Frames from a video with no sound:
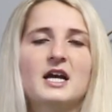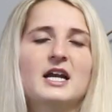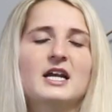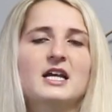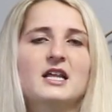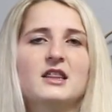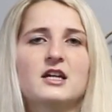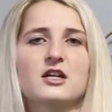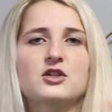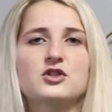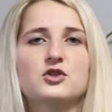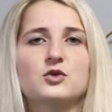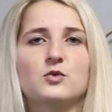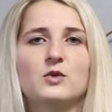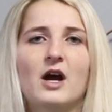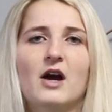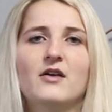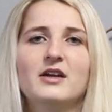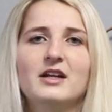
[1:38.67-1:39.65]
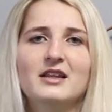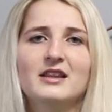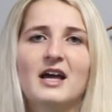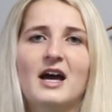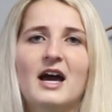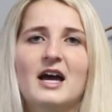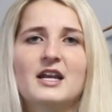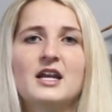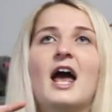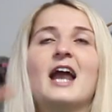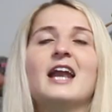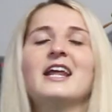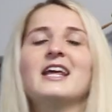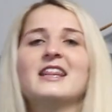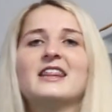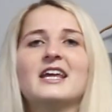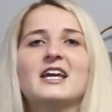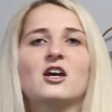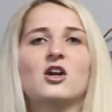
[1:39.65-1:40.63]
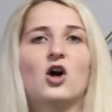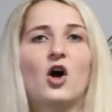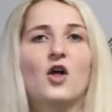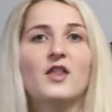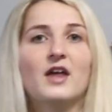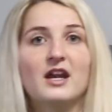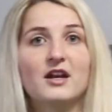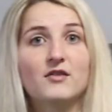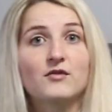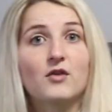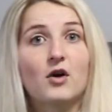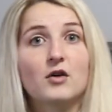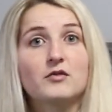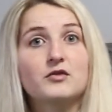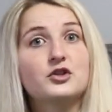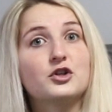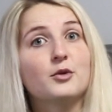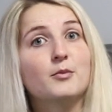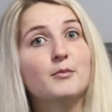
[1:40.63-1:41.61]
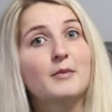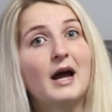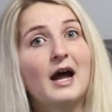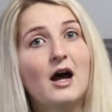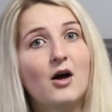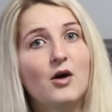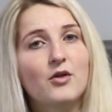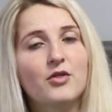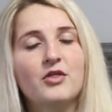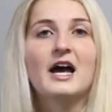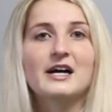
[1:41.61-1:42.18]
anything surrounding that, anything at all that involves your mouth,